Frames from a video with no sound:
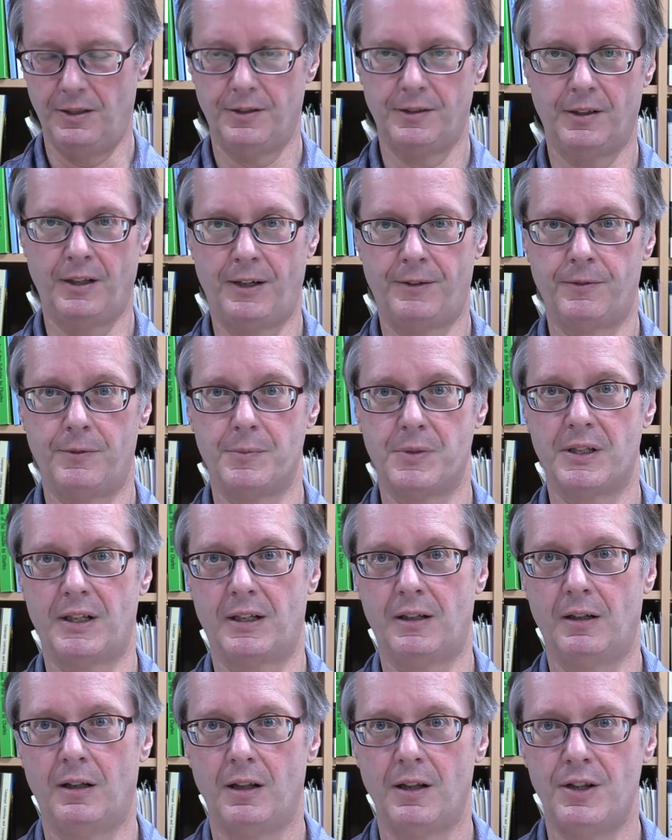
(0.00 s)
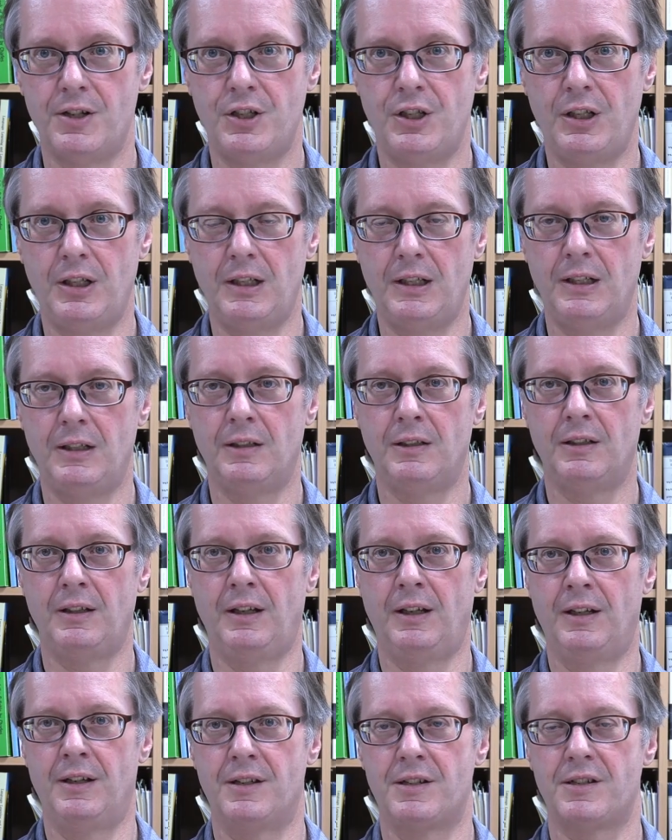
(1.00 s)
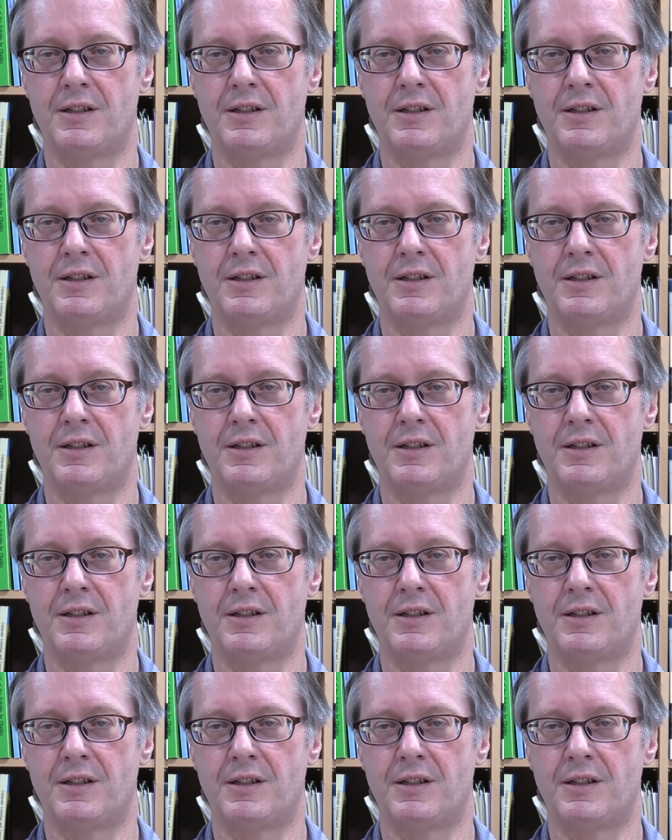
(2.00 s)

like from psychology and